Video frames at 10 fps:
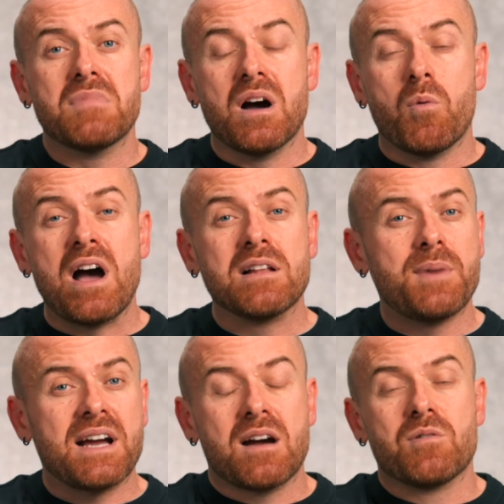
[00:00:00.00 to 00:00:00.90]
a while
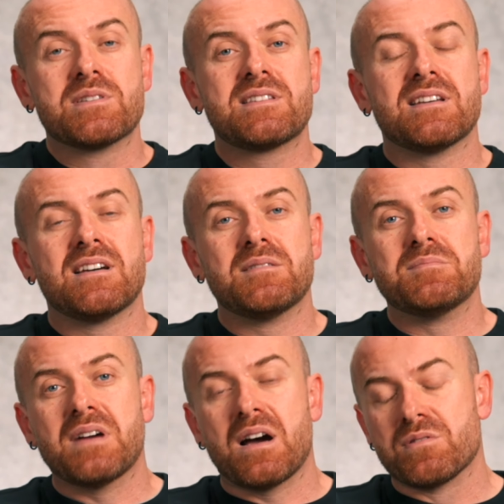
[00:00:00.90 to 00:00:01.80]
back I was
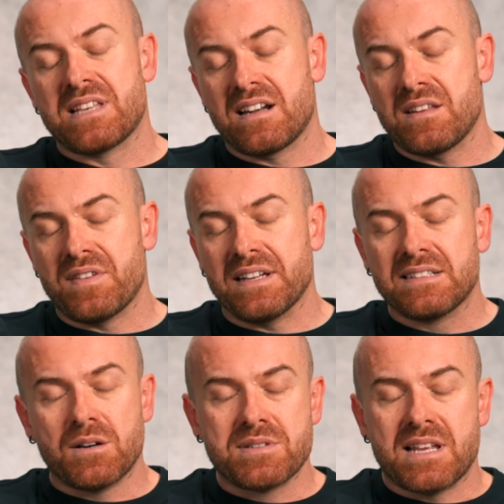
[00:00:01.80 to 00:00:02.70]
at an event,
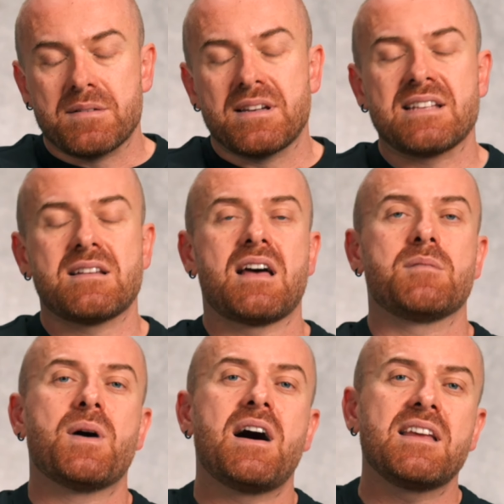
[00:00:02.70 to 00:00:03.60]
I was at a
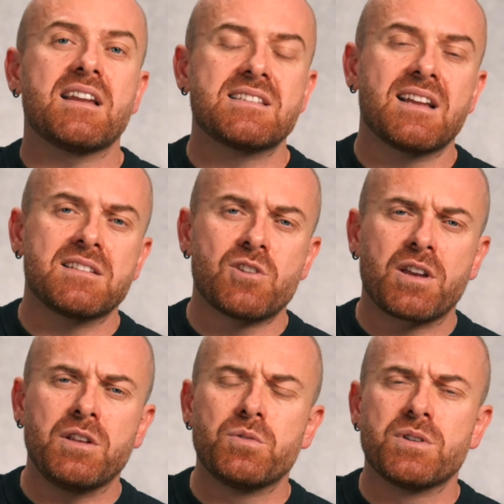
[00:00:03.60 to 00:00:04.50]
party, and I started
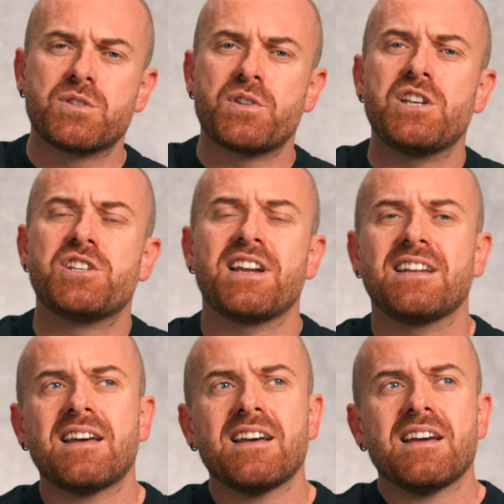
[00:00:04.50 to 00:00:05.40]
talking to a stranger, and
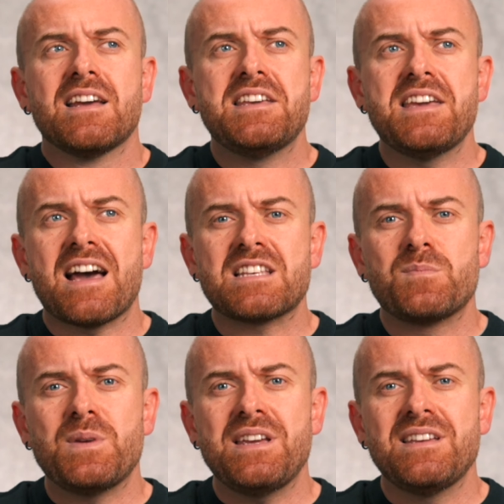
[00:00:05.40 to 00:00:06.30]
he asked
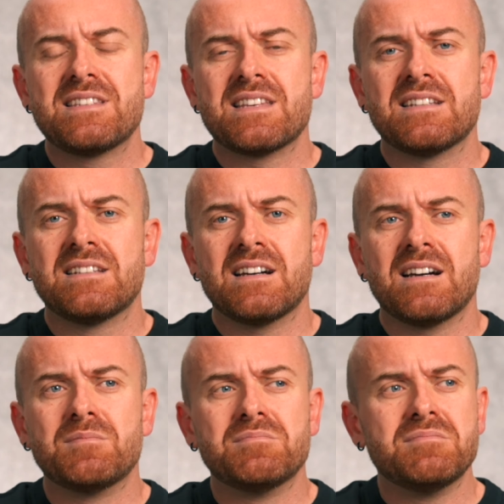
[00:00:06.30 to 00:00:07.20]
me, he said,
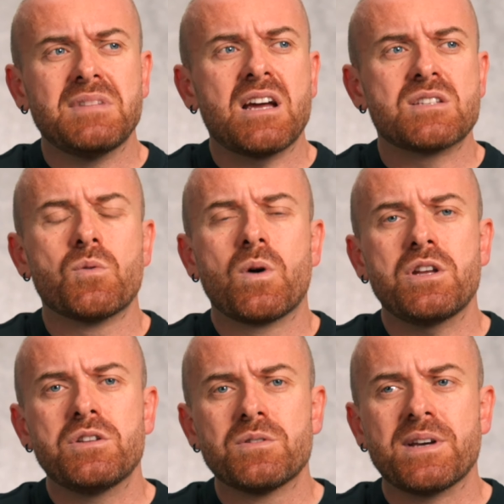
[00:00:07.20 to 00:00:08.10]
yeah, so what do
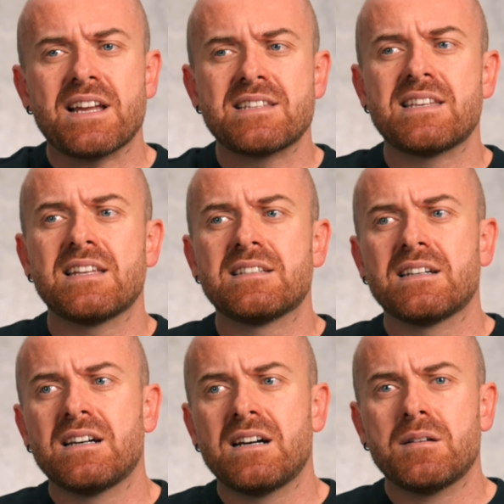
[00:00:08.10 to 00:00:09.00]
you do? And I said,
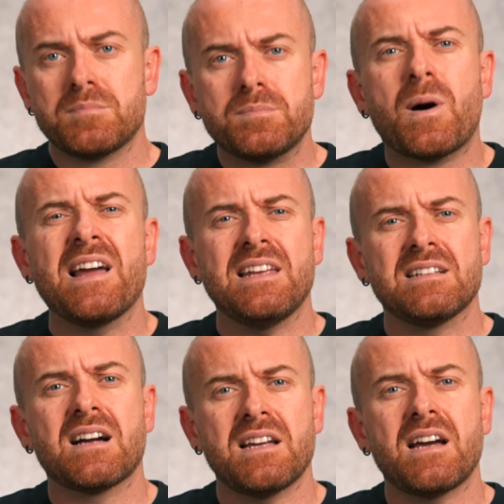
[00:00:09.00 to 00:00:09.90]
piling.
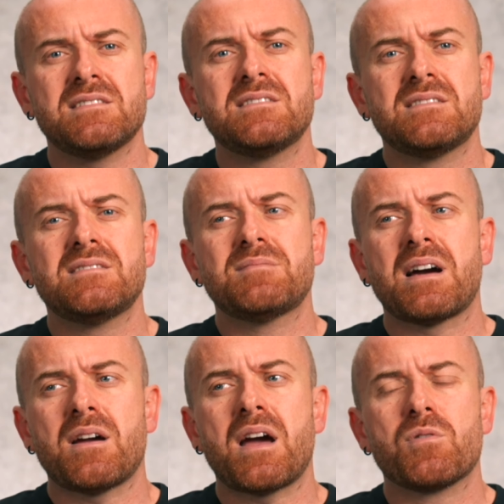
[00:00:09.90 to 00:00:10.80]

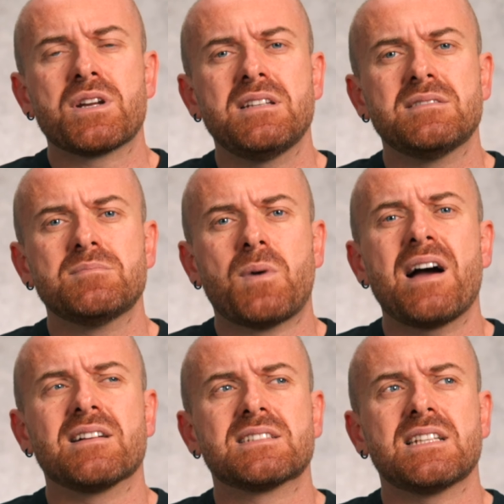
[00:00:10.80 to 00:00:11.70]
I work in
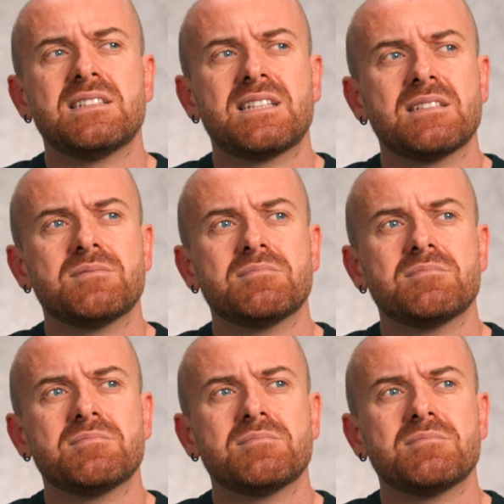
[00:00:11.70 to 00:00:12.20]
piles. And he said,